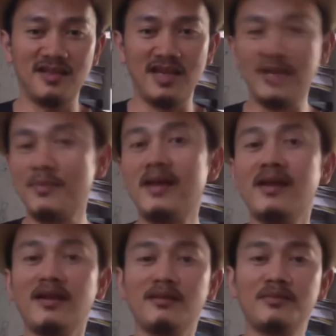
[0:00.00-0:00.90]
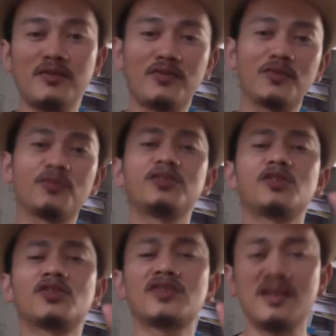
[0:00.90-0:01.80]
it might help me through
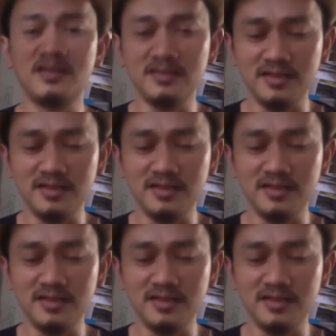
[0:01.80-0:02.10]
this channel.